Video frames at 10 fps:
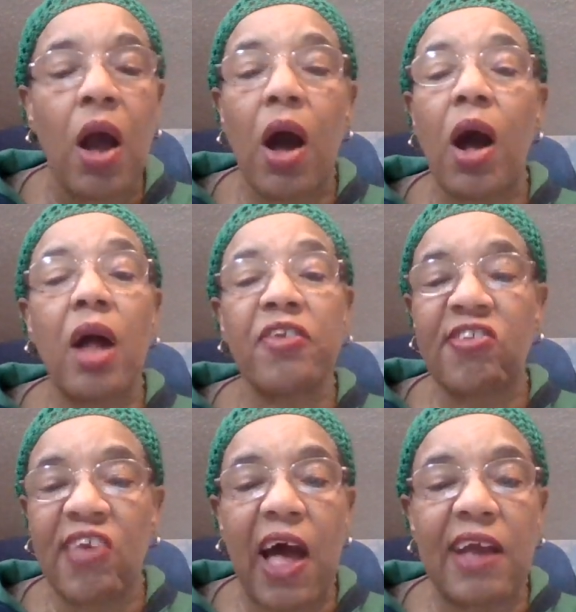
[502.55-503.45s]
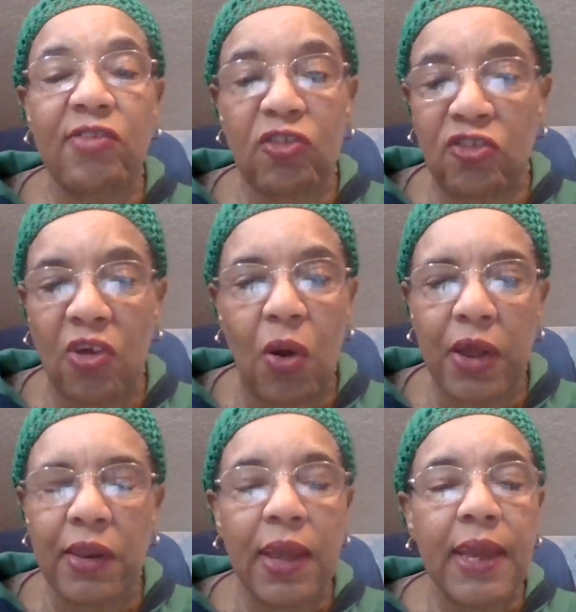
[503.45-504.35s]
All the signs are
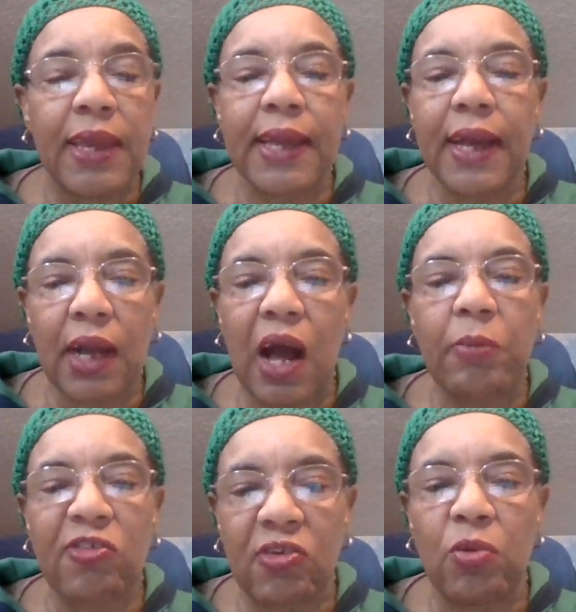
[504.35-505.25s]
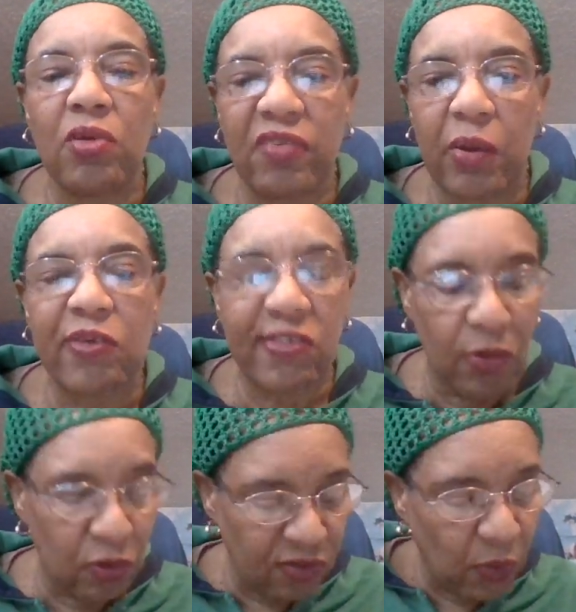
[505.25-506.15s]
showing he could come soon and very
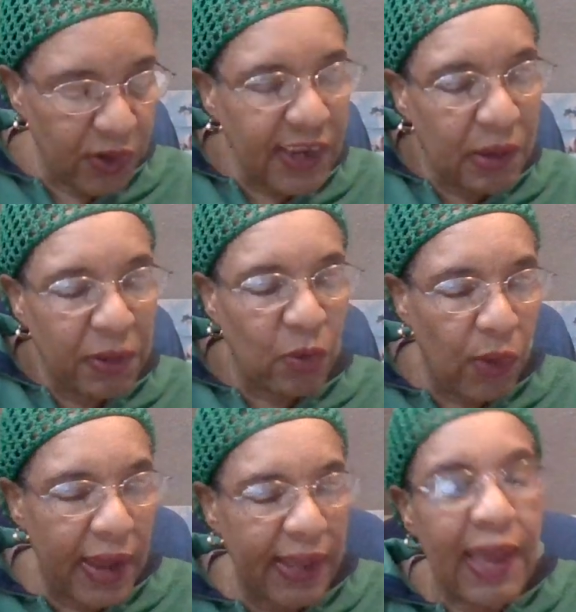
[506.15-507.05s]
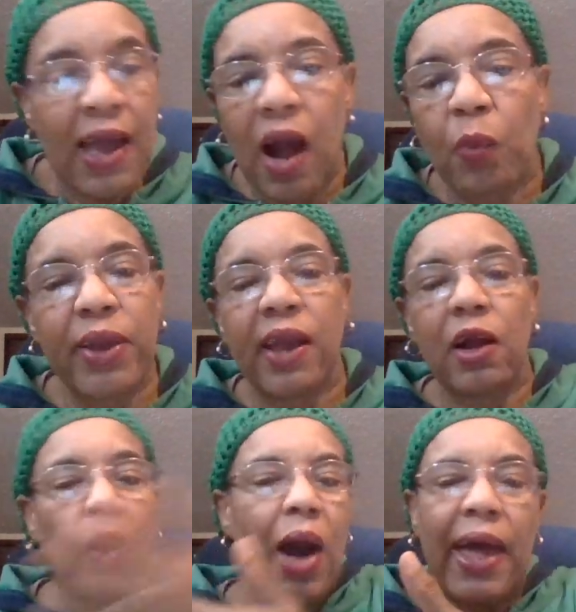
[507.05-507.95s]
soon. So we need to be ready. Or we can
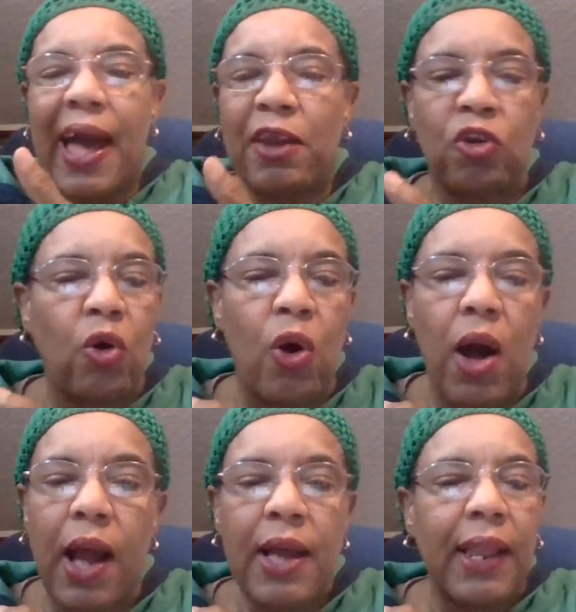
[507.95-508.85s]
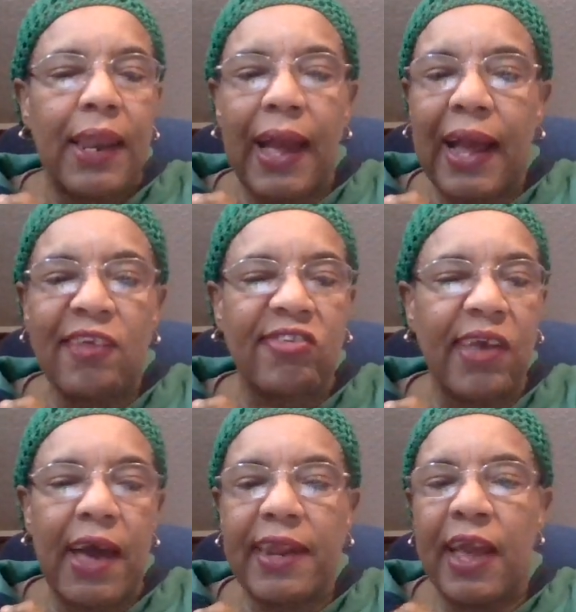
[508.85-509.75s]
go out our door, like I
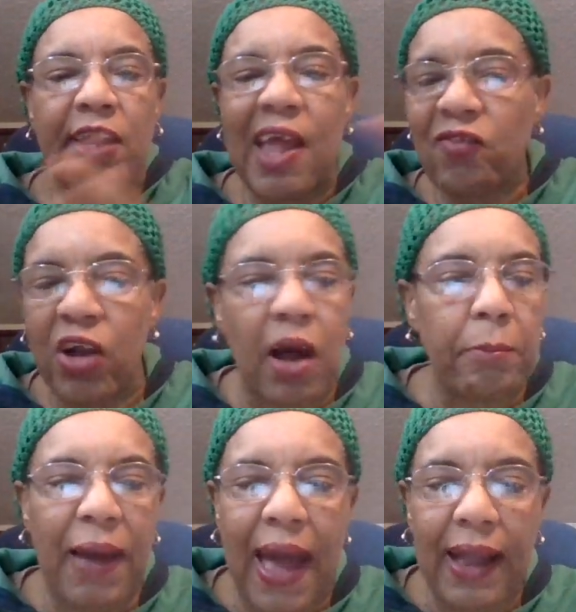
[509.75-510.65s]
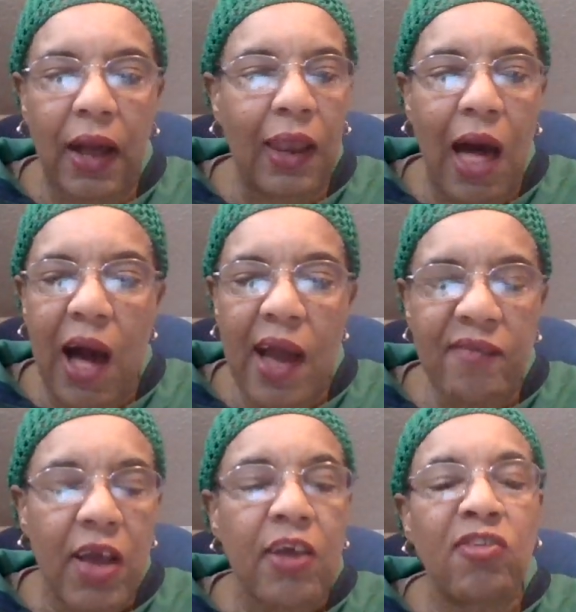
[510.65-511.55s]
said, and never come back alive.
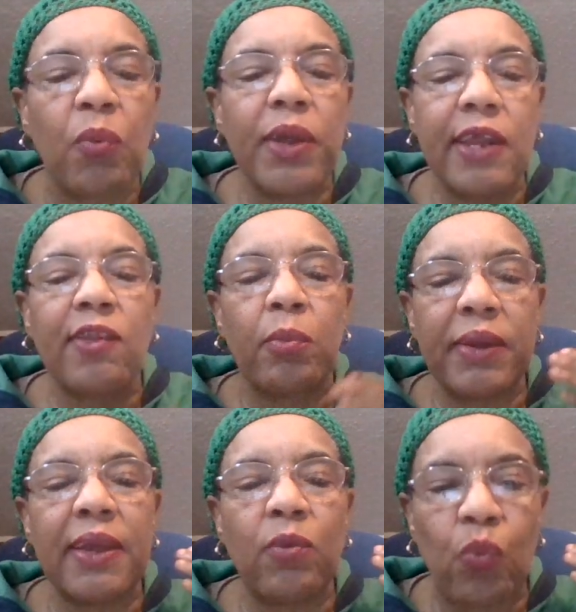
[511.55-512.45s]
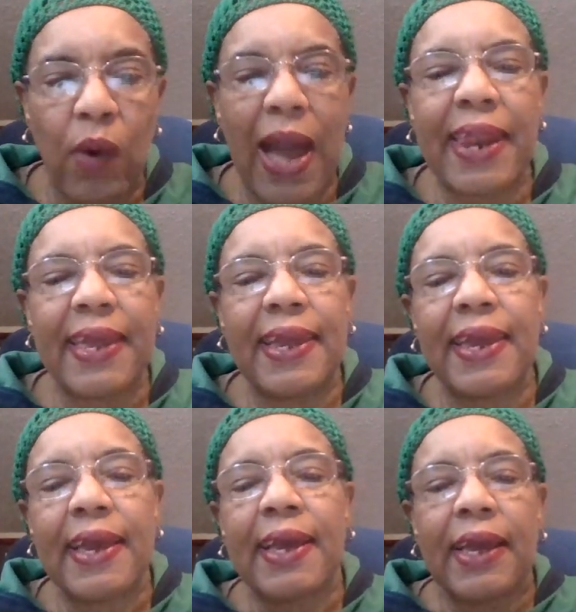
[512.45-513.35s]
So we need to be ready
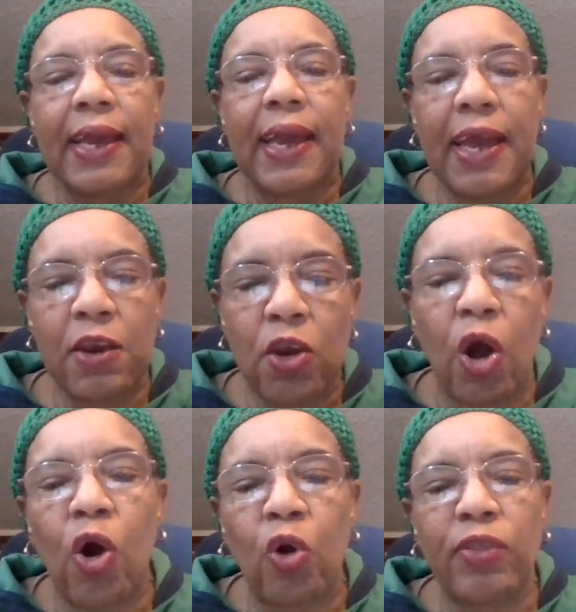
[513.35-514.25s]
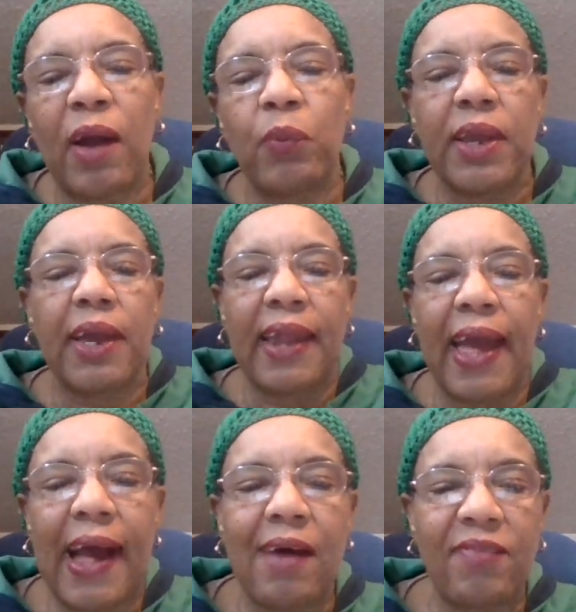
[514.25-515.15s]
and know that we can
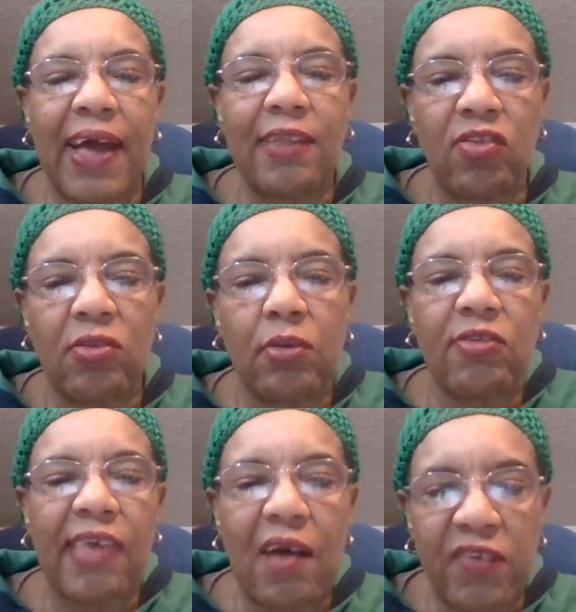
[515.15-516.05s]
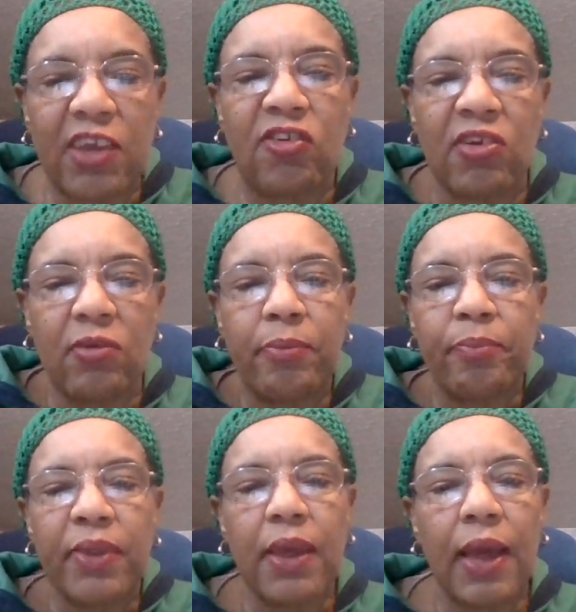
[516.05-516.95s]
have that salvation
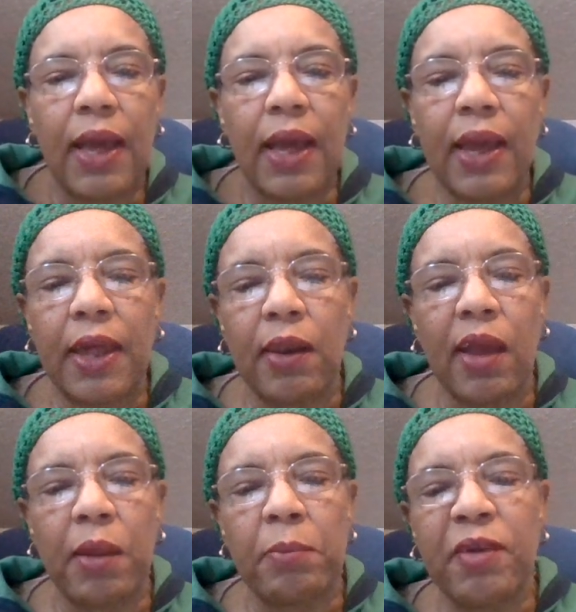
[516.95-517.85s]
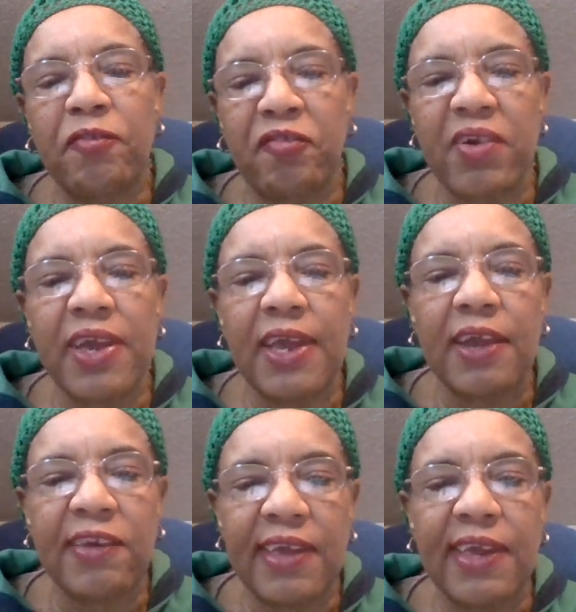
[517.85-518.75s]
and be free
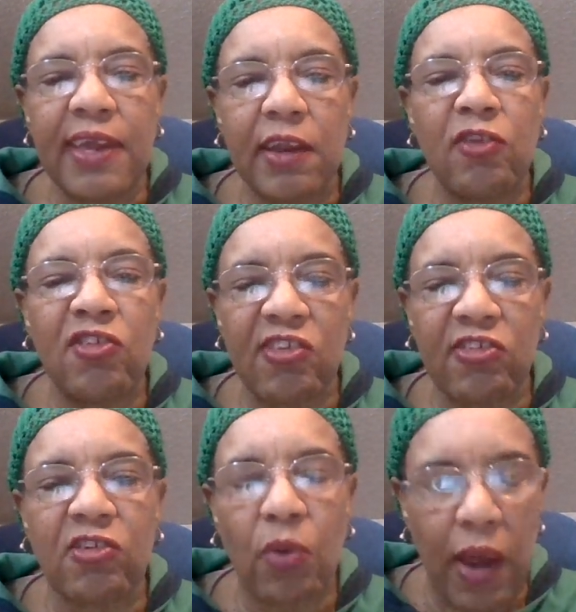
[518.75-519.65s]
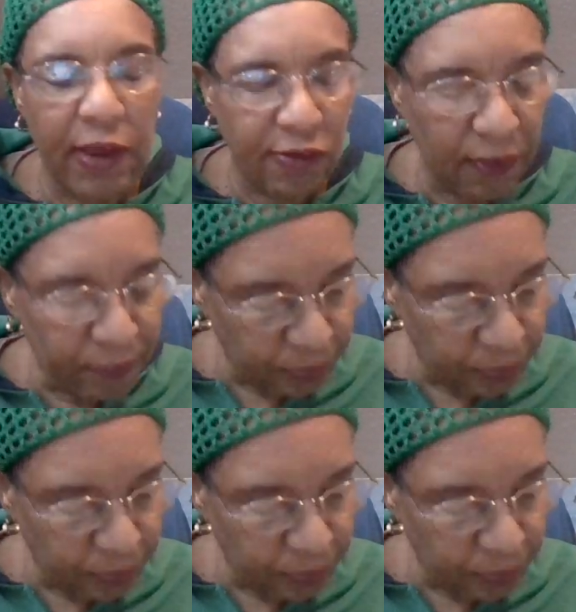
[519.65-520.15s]
indeed in Jesus Christ.